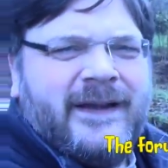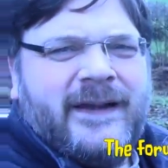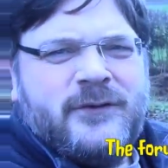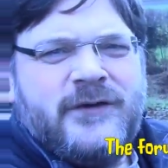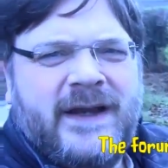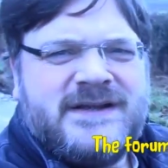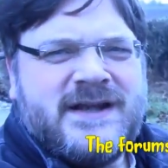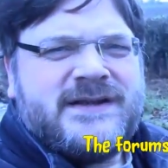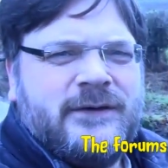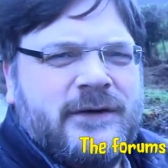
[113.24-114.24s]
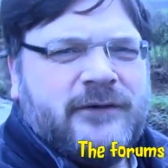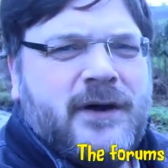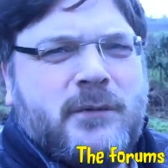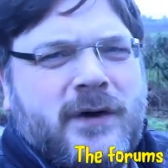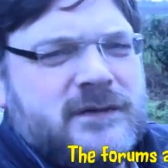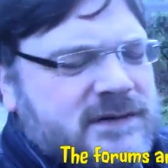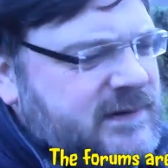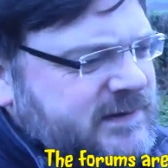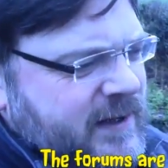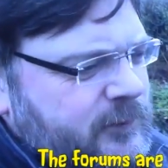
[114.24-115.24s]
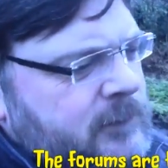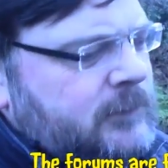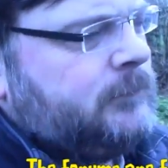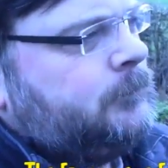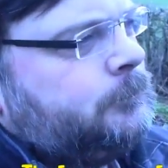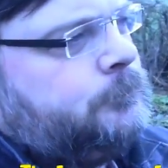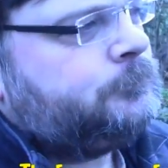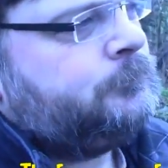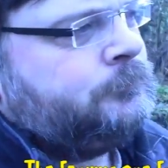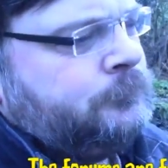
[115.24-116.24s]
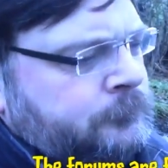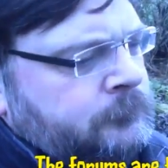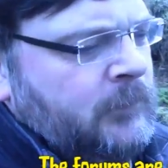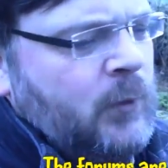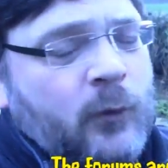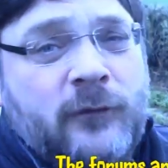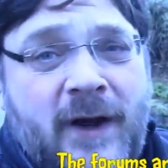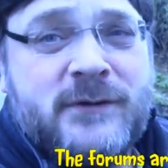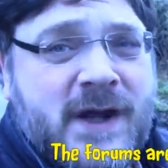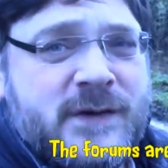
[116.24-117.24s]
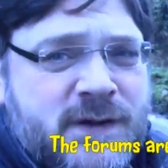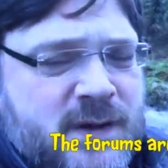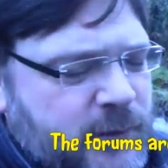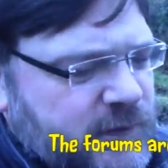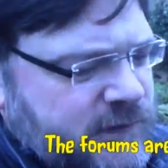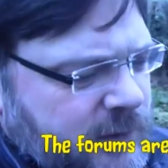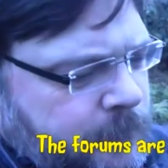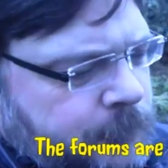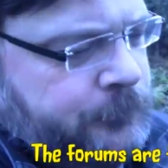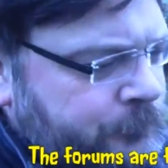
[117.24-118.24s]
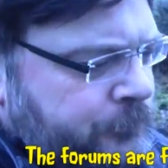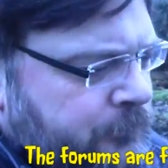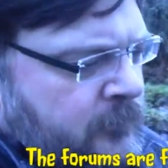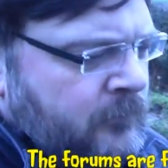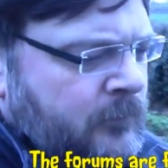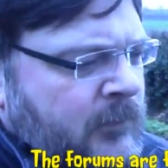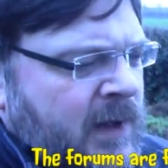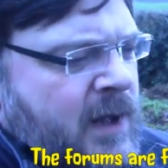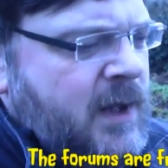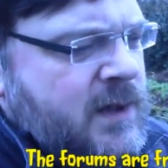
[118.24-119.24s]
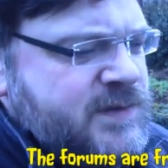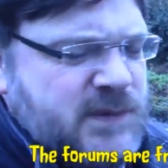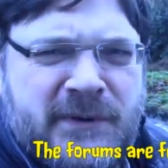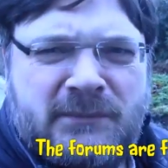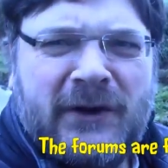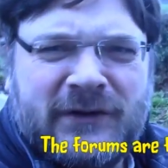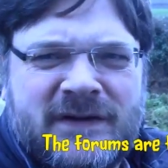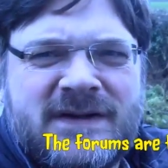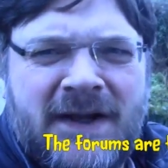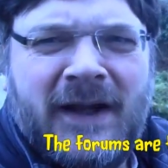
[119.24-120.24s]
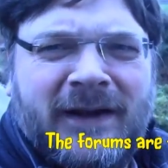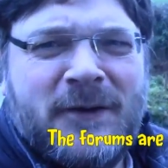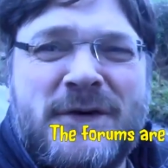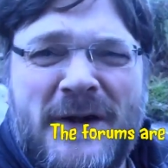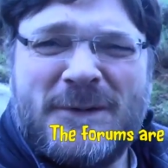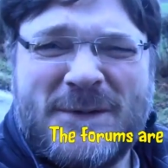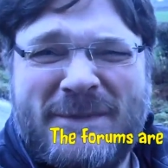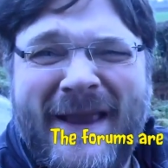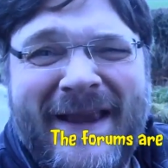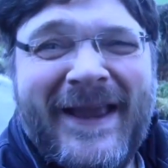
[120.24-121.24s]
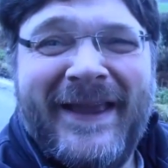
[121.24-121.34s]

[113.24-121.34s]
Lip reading: Now if you get a chance to look at Grimwald's channel, or photos that he puts up, some of the models are as old as me.